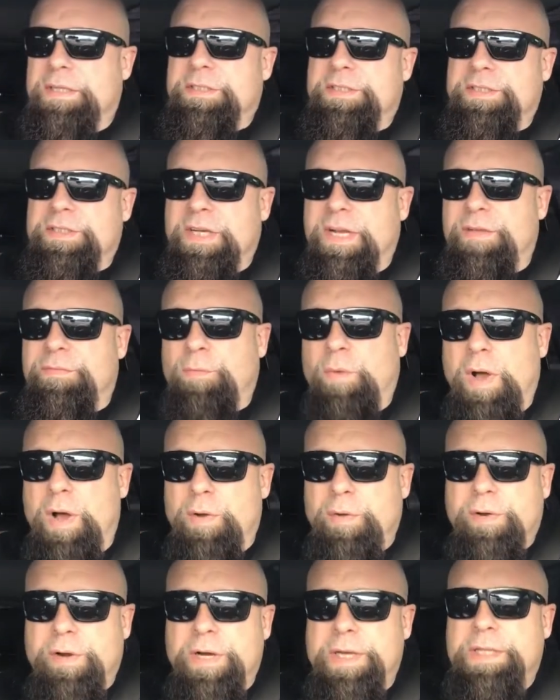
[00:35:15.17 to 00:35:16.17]
I just left
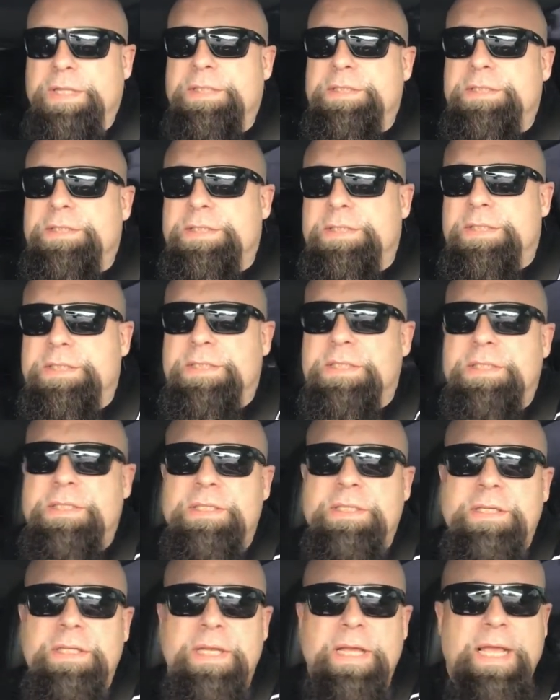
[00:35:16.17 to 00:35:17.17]
Walgreens
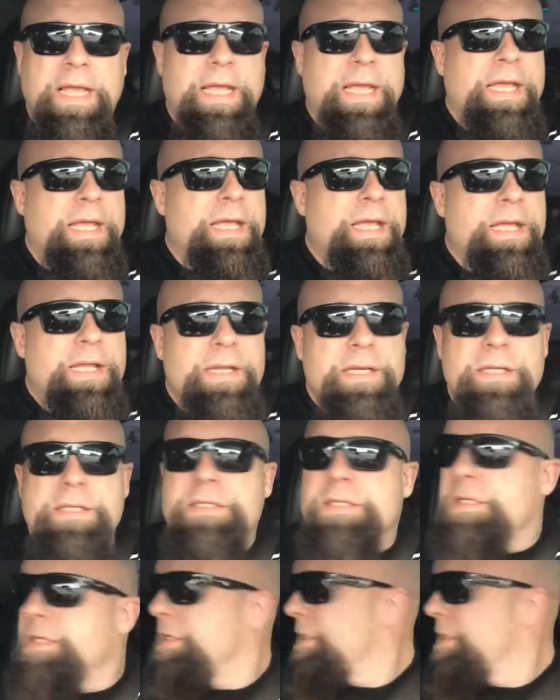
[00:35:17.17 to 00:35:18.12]
and